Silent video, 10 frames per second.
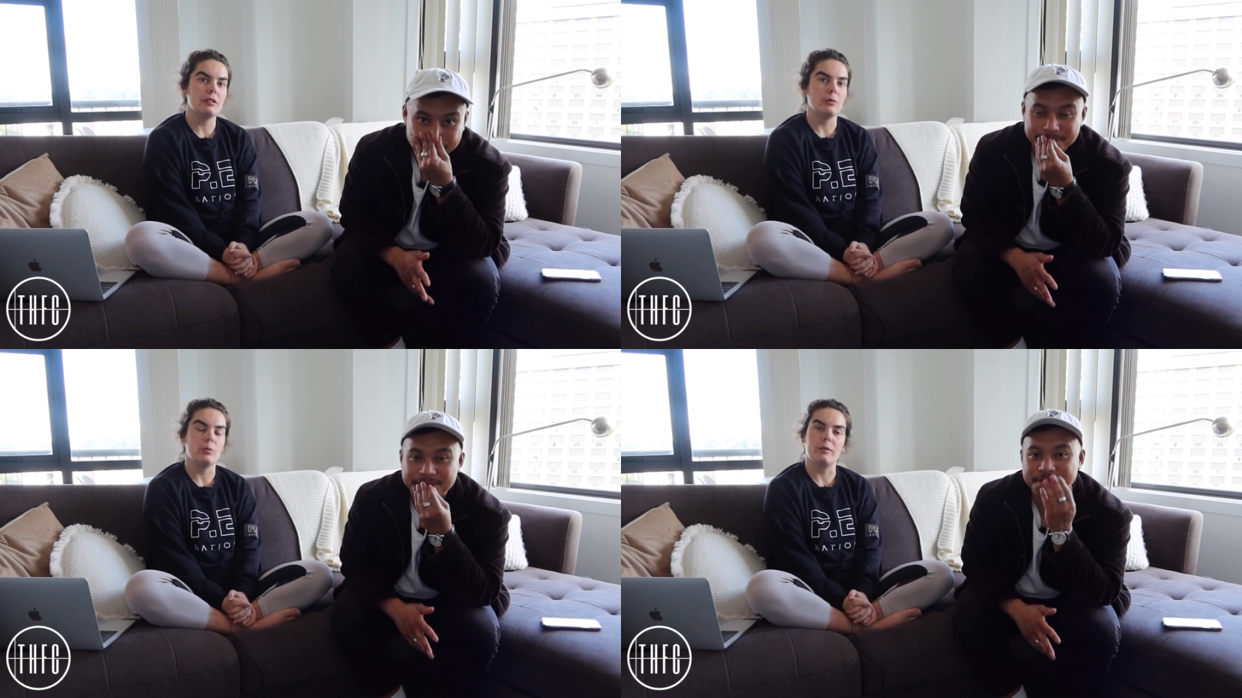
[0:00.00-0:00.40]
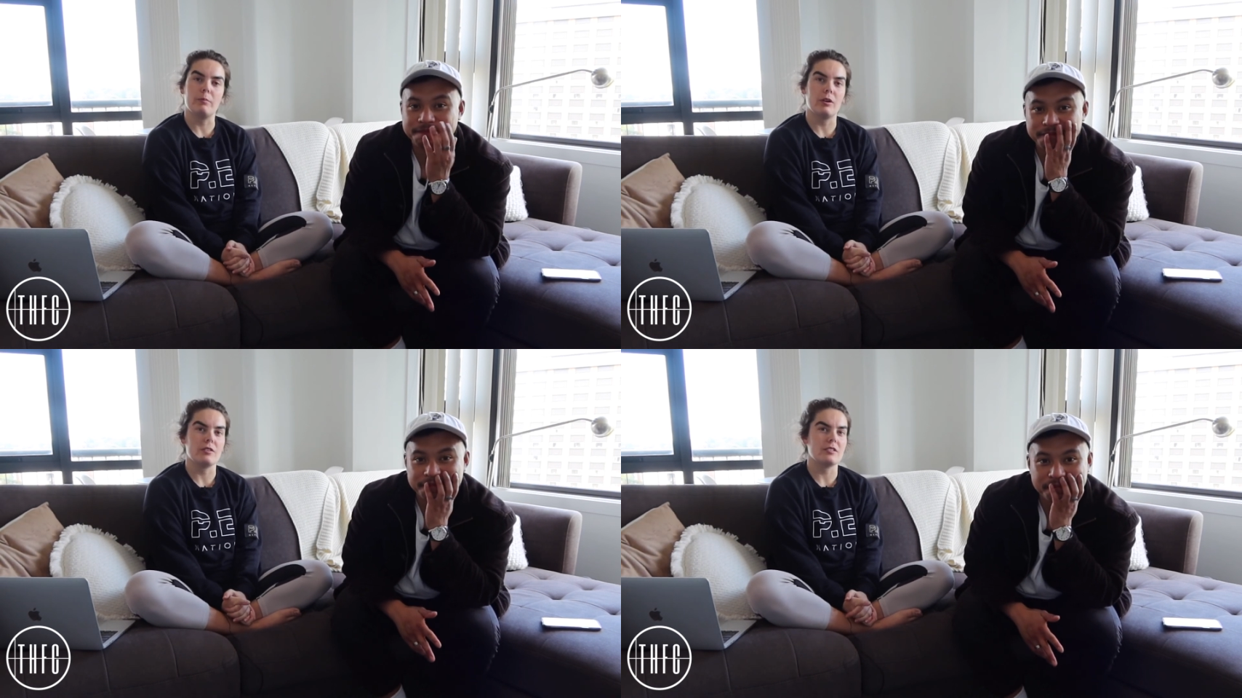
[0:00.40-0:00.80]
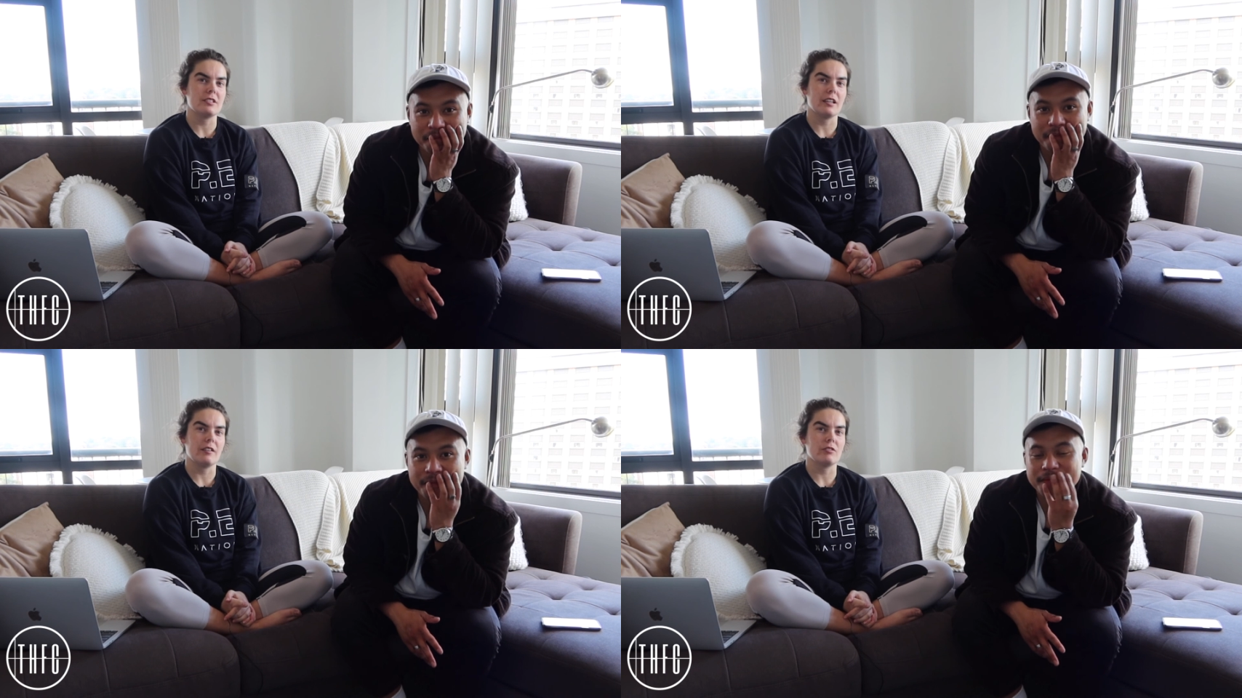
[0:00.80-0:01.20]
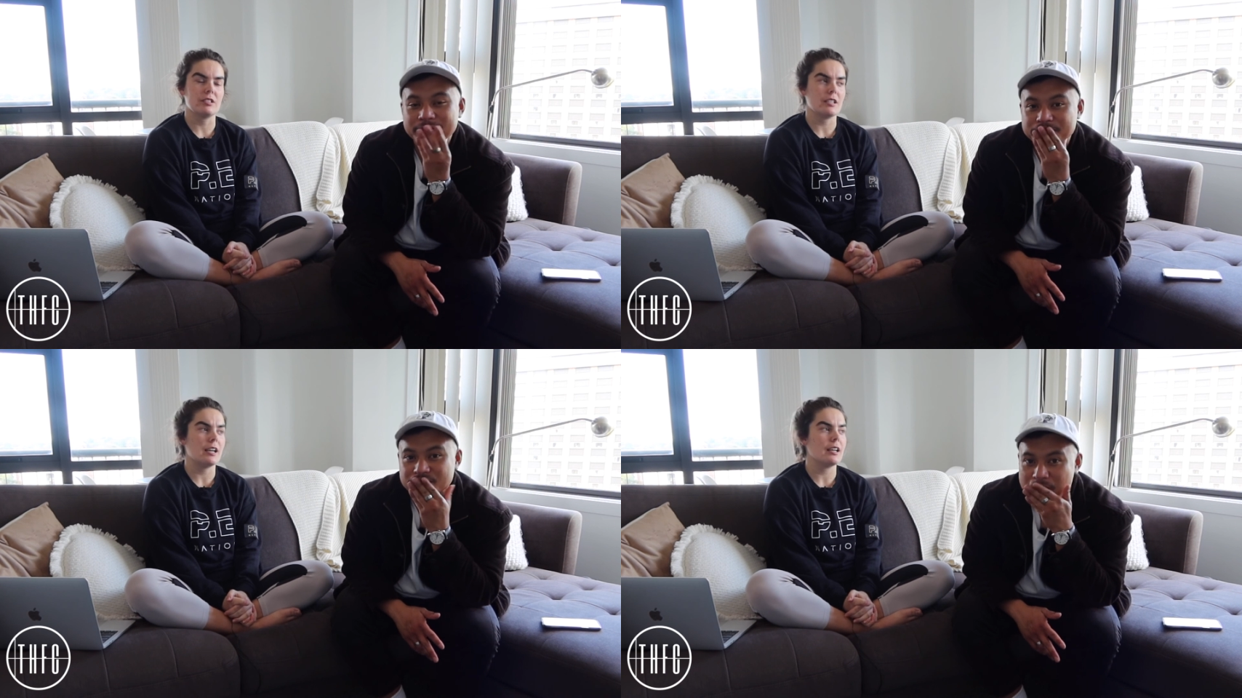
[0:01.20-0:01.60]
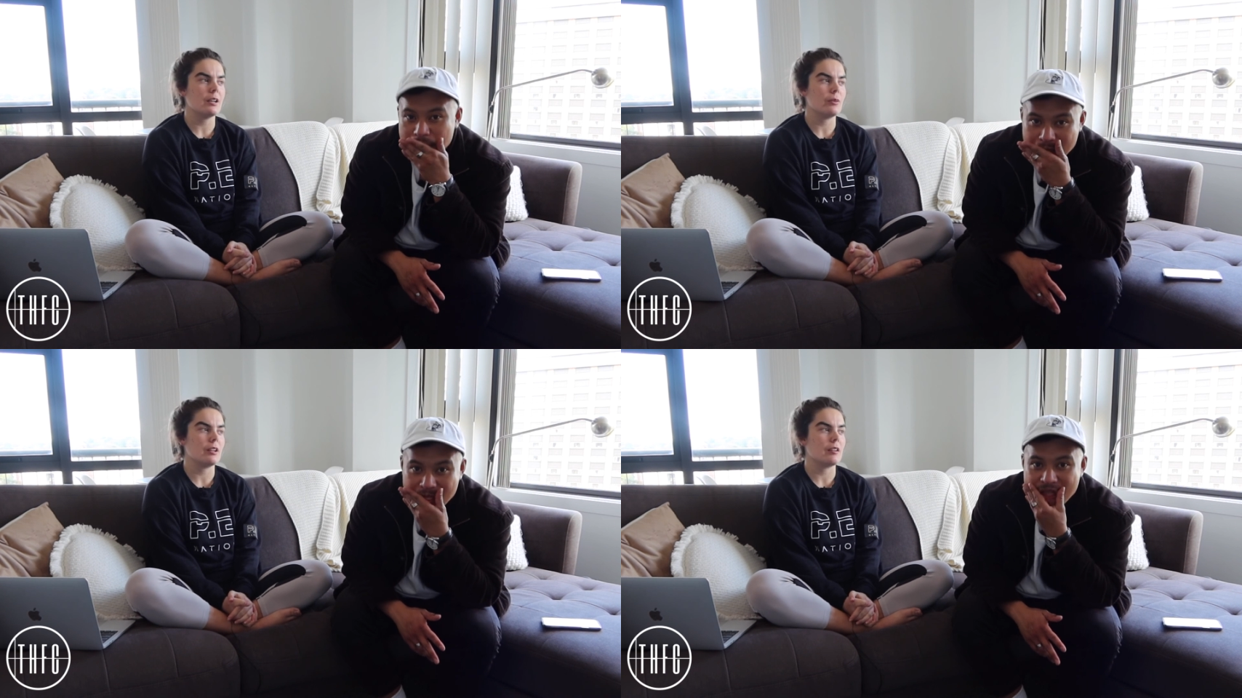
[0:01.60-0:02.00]
Speaker 1: We're posting every day.
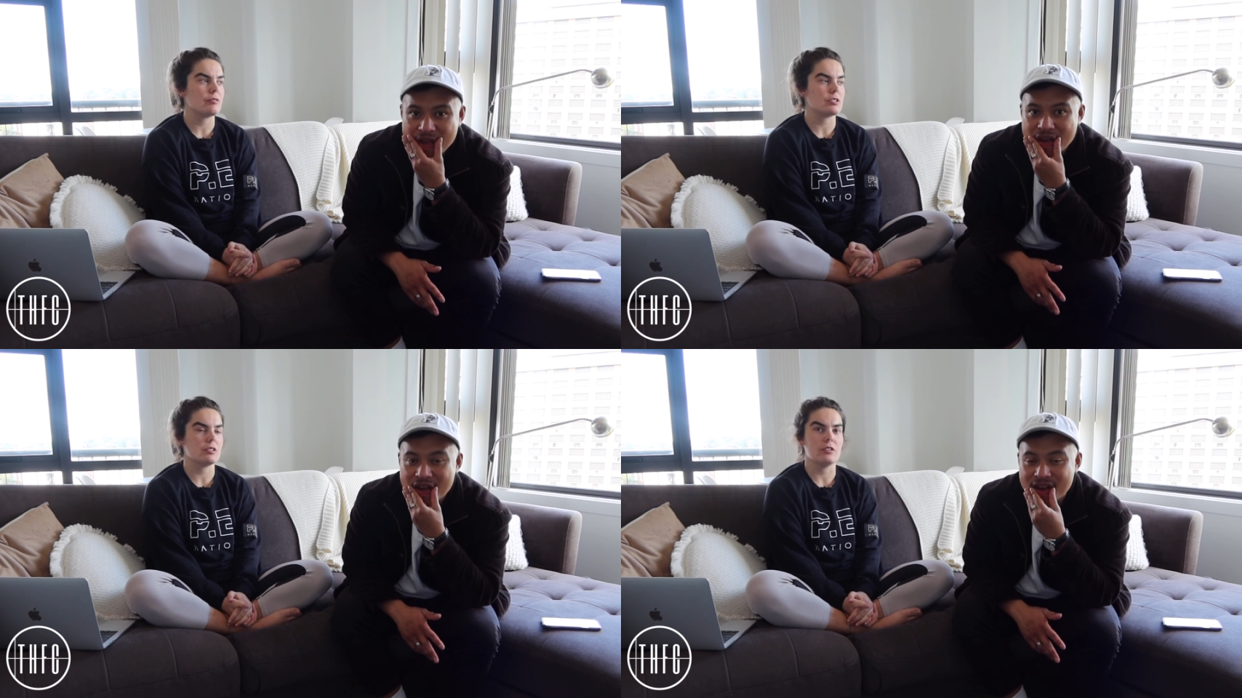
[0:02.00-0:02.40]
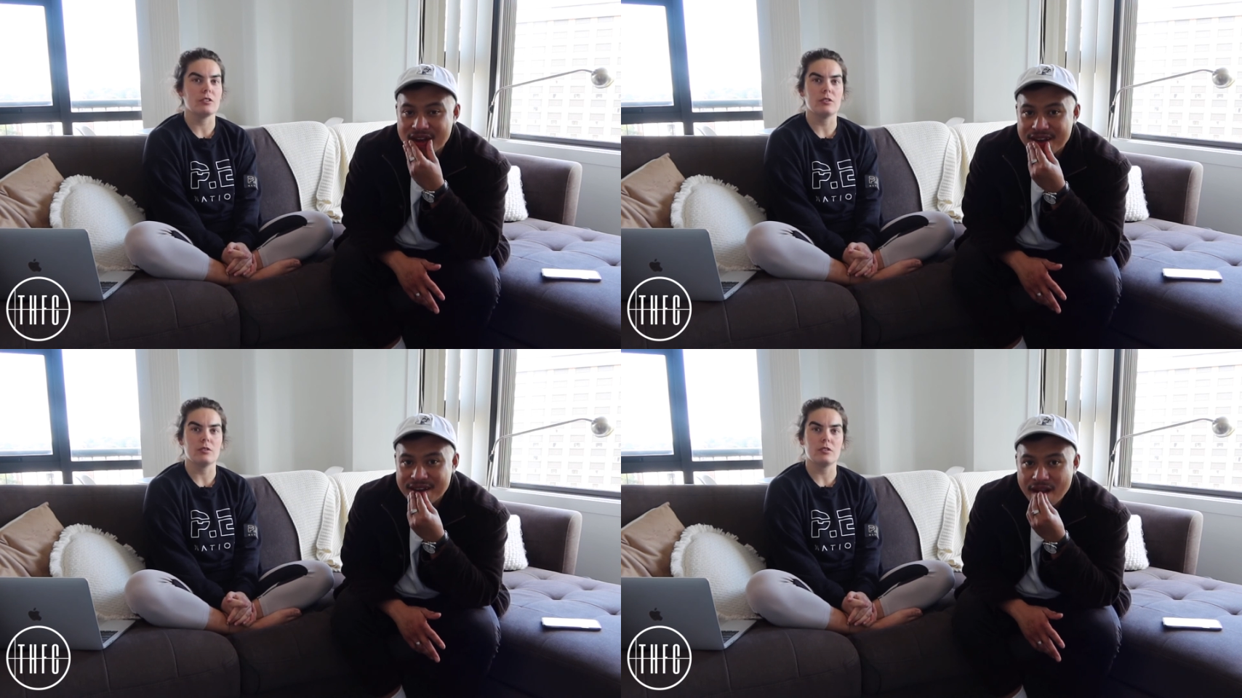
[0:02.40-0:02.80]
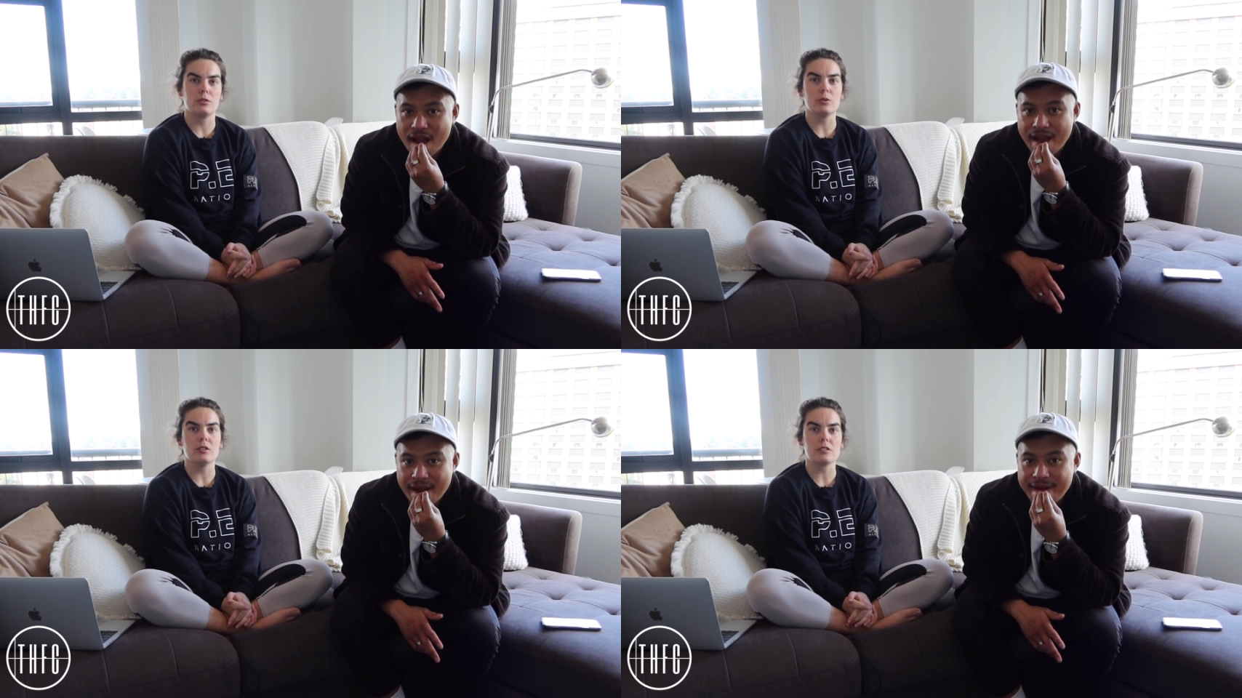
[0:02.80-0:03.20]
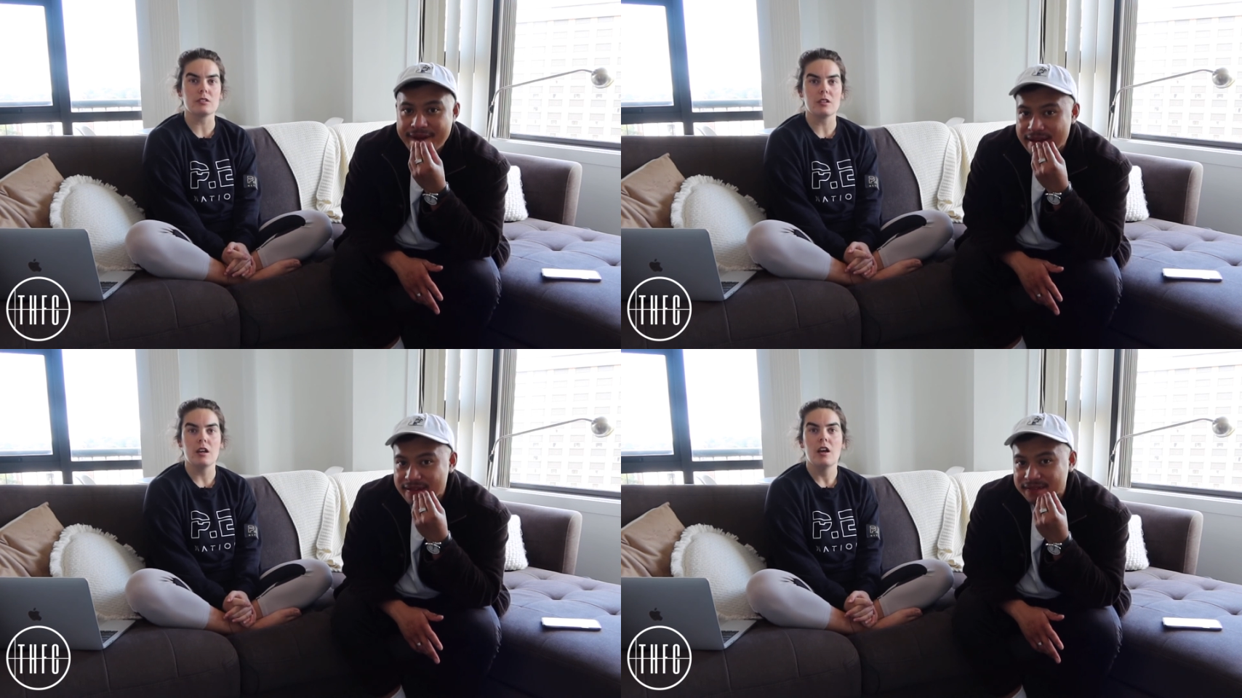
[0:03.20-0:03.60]
We love to know your thoughts